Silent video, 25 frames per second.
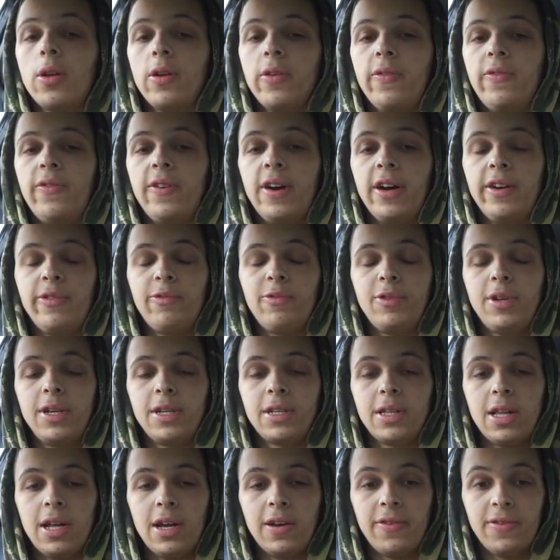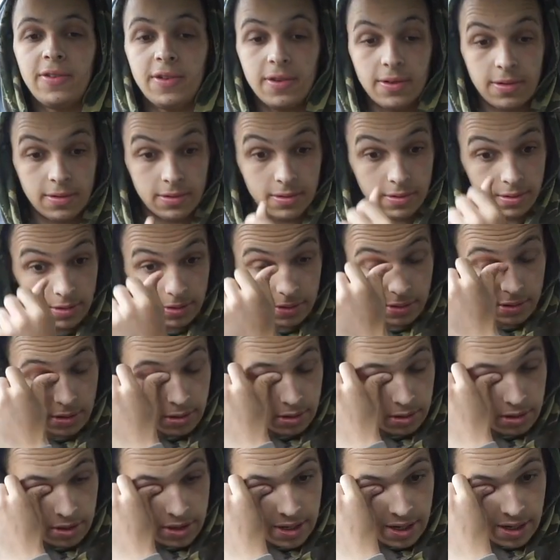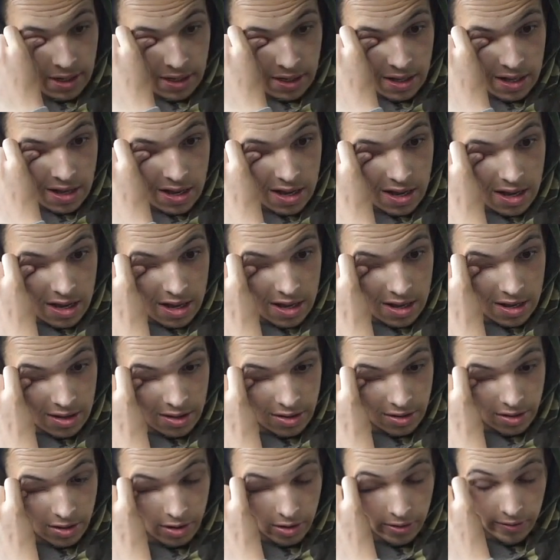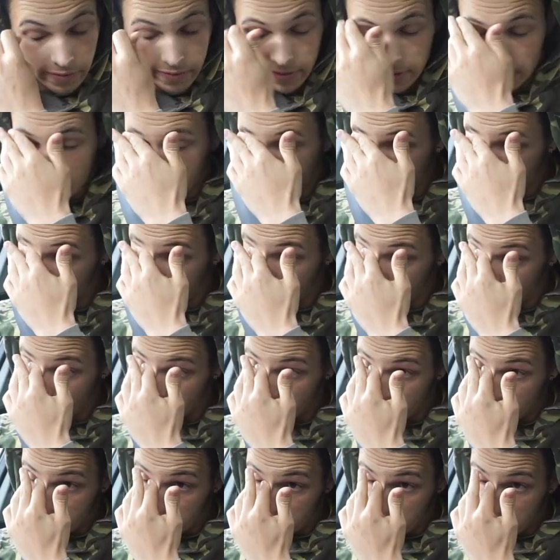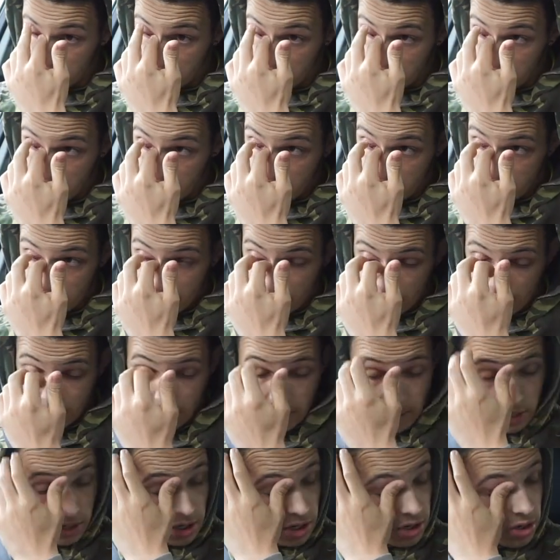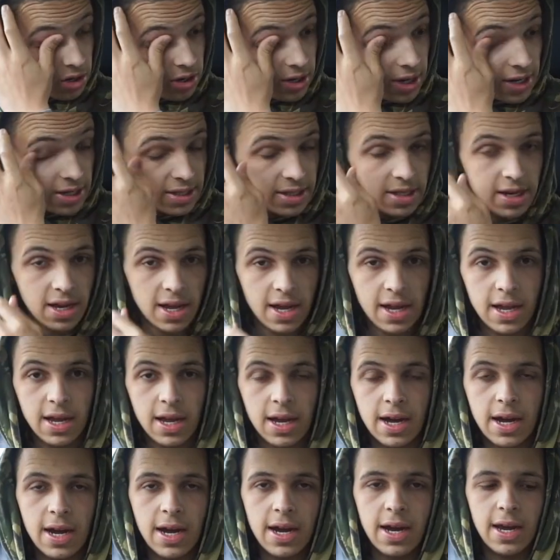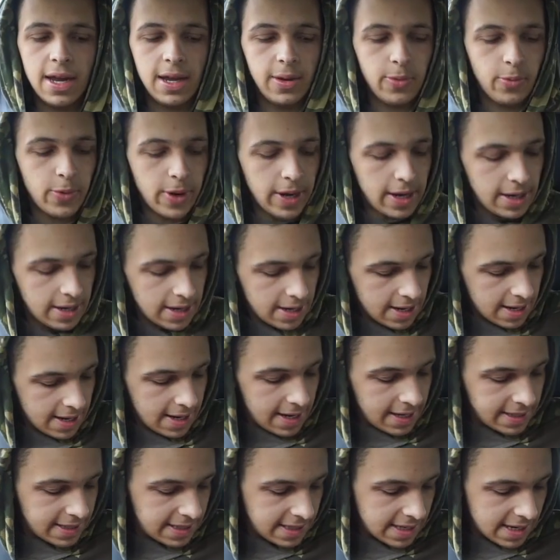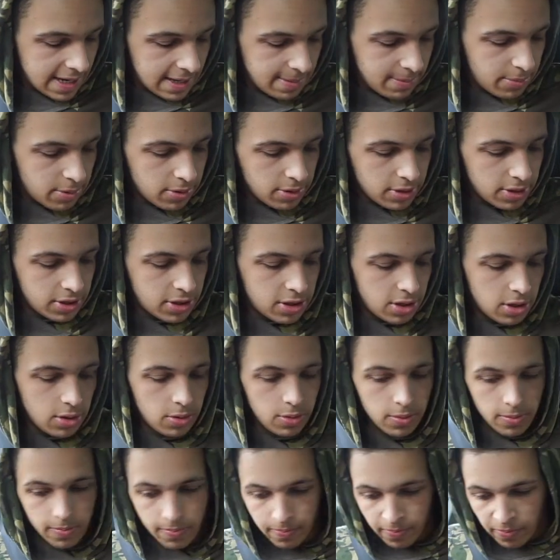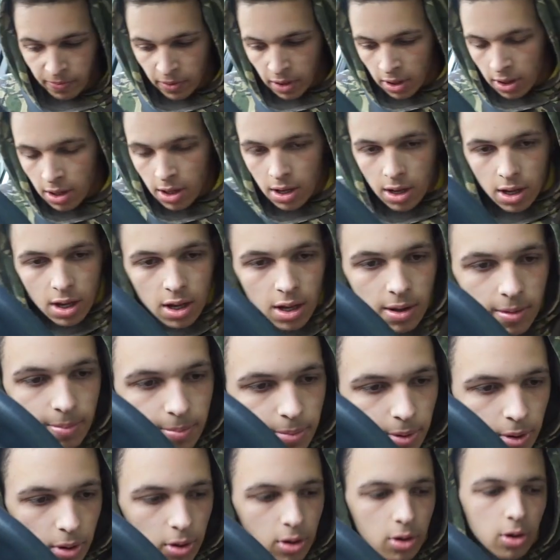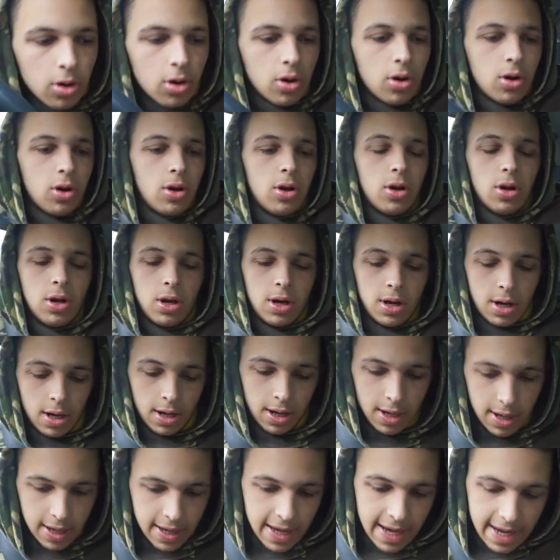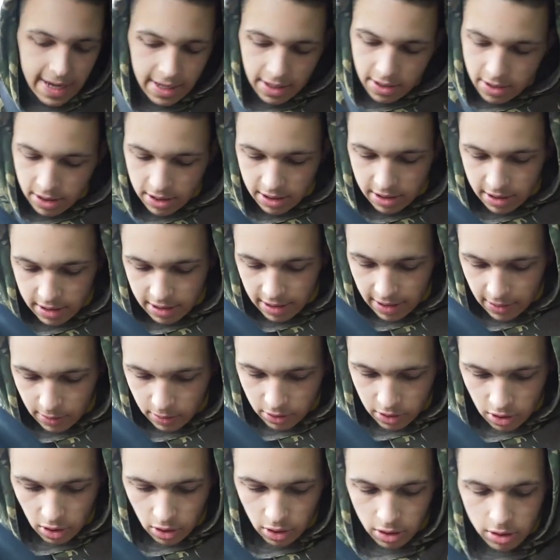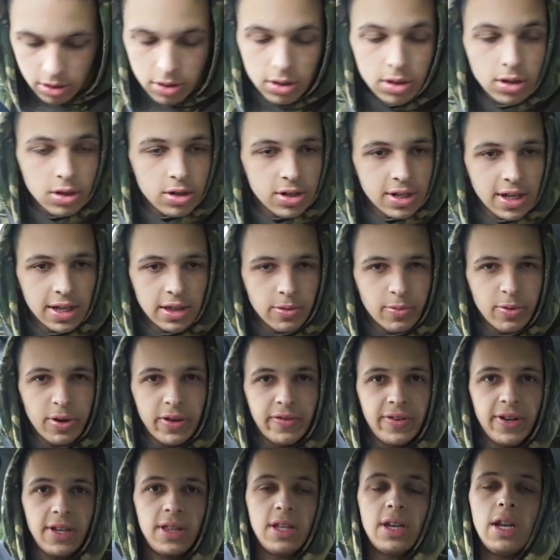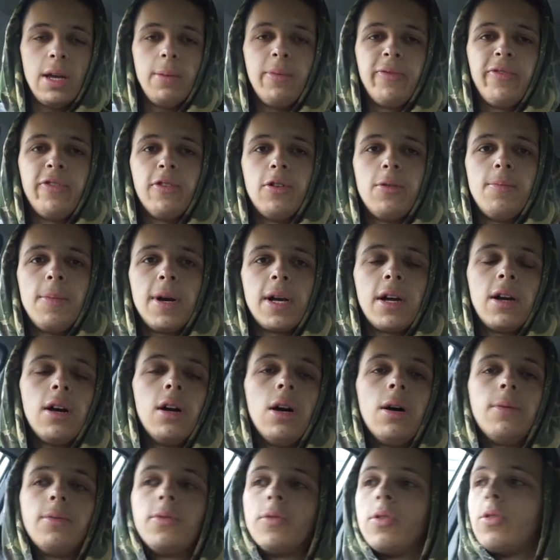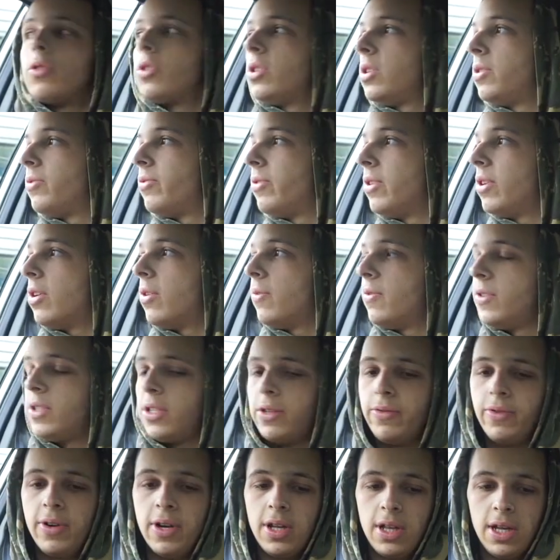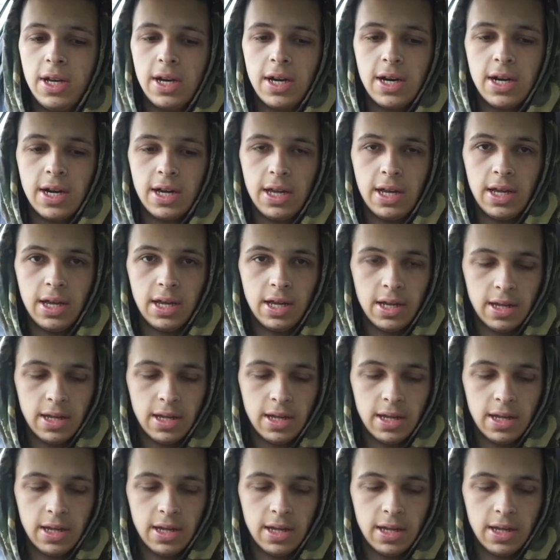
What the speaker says: 5 weeks left until the cup finishes. And as you saw yesterday, I weighed in at 89.2, but again, because I had the refeed the day before, my carbs are obviously really high,